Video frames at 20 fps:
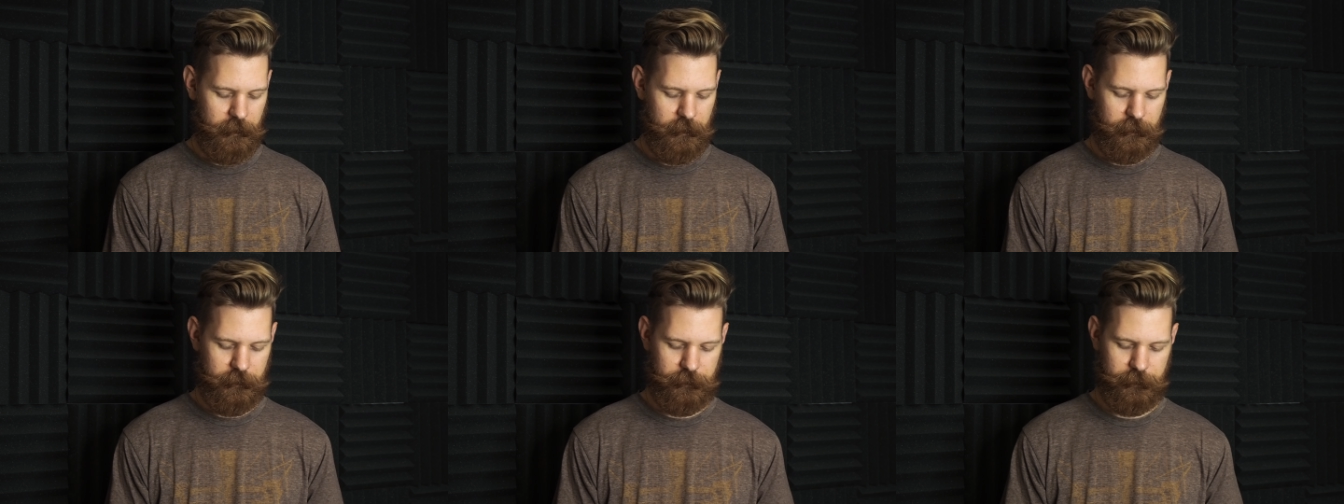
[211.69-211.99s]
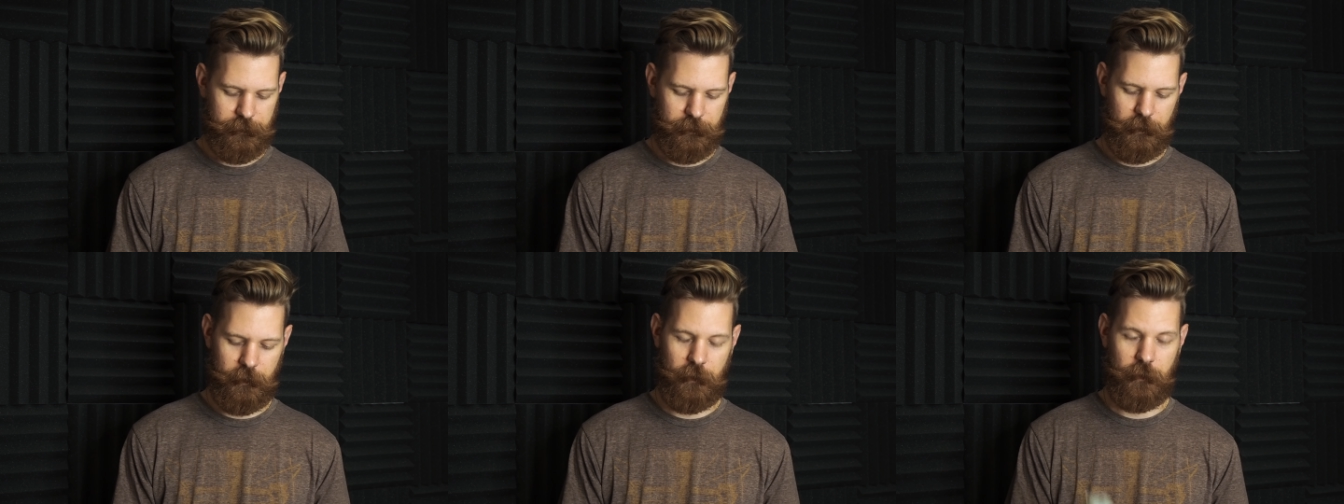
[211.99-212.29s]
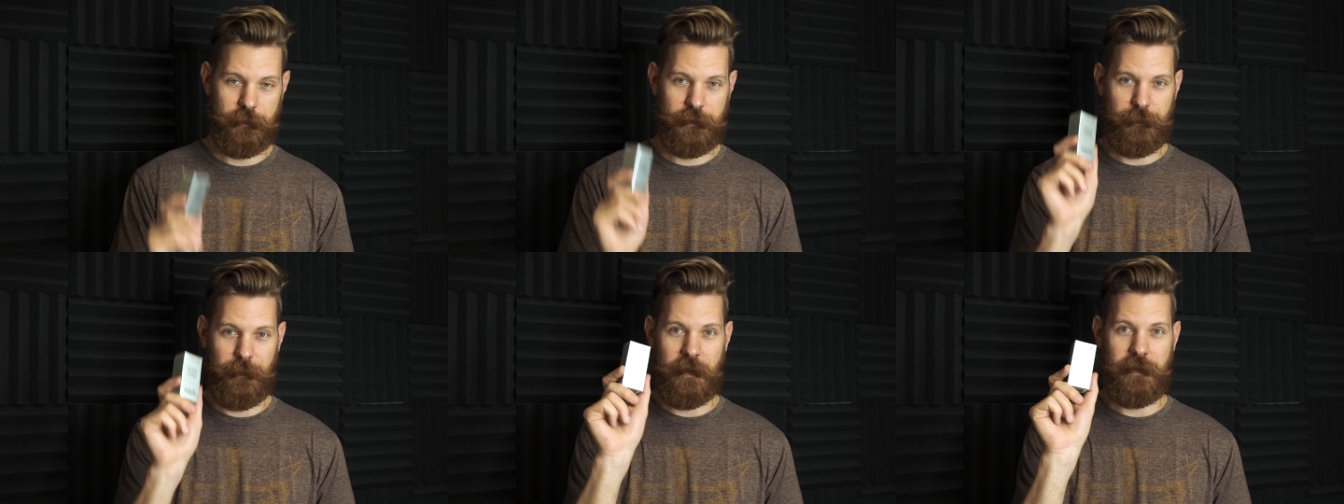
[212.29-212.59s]

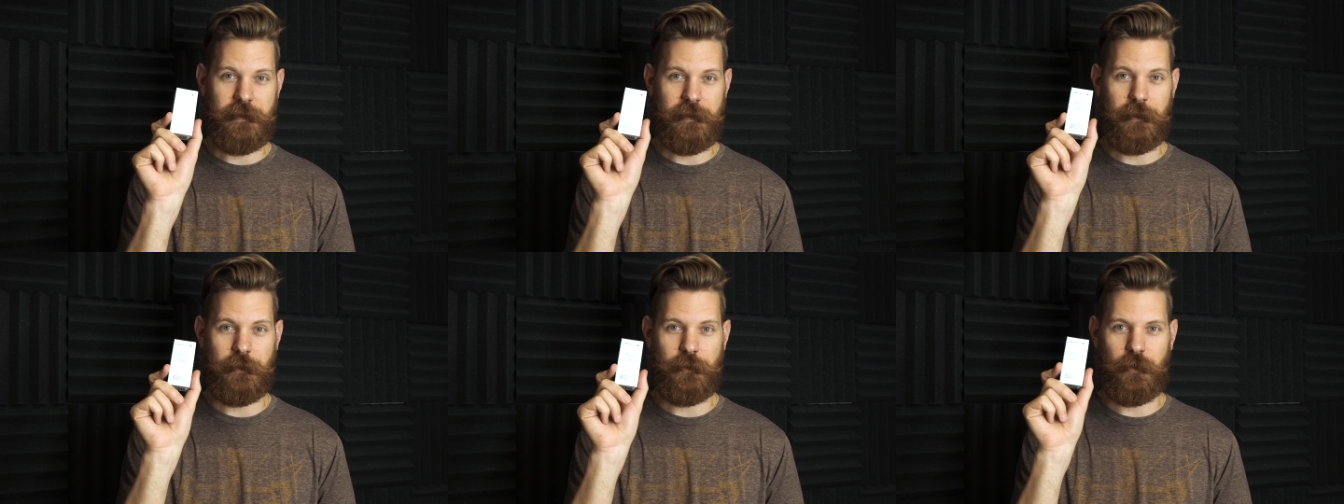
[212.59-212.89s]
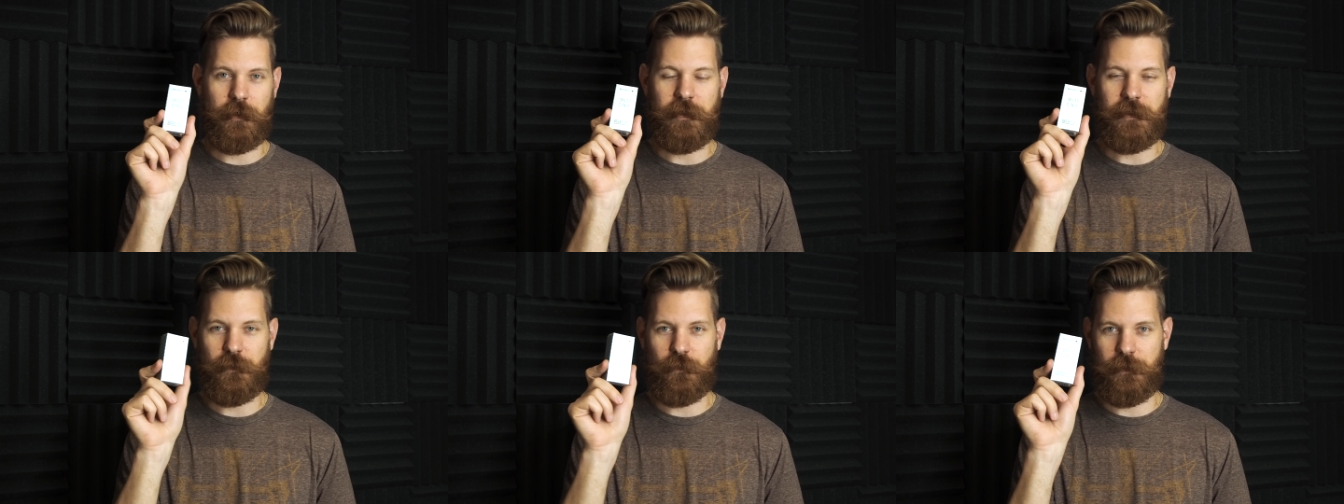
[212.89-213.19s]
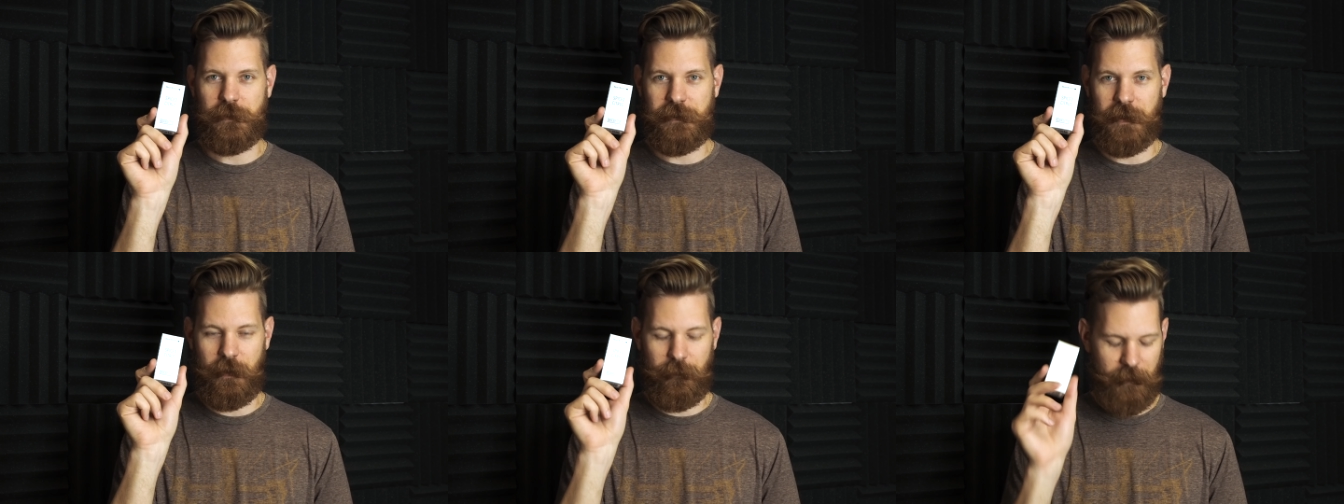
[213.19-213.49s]
So Spiced Citrus
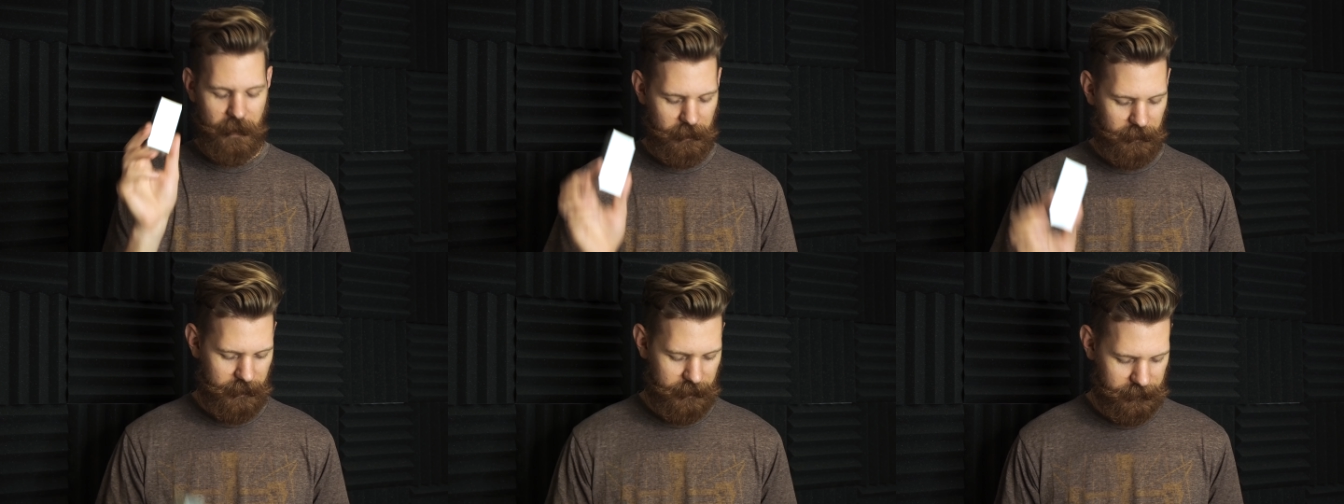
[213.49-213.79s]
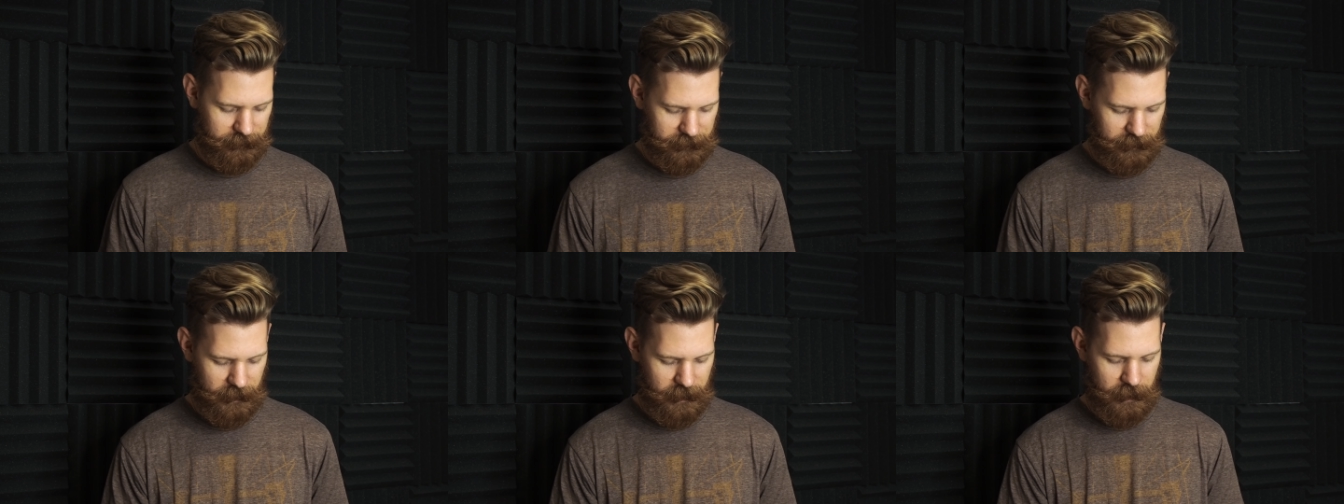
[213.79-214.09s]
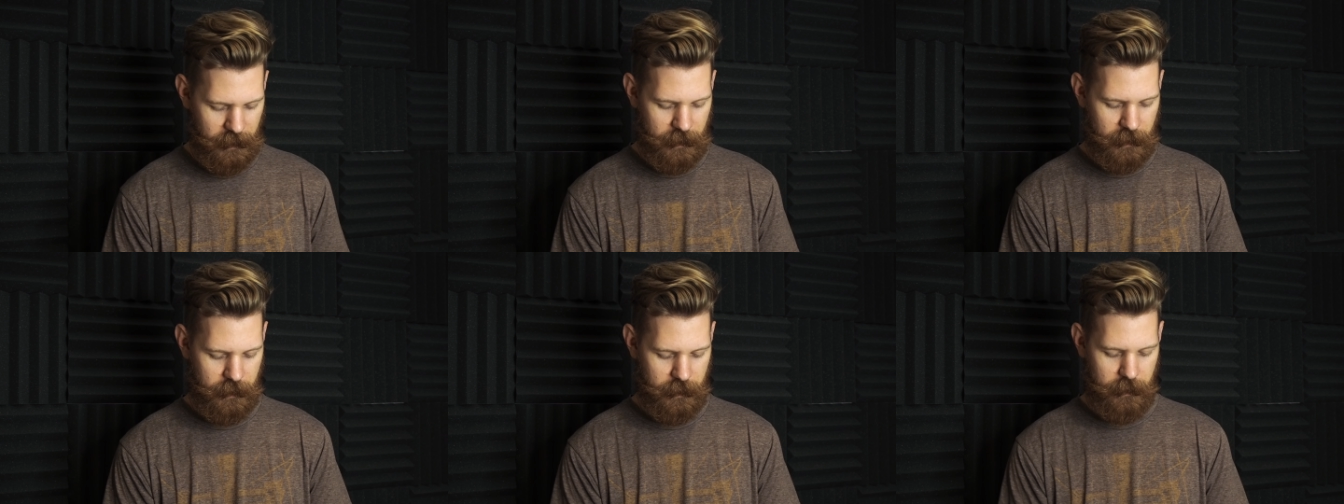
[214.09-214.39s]
was done by Lindsay,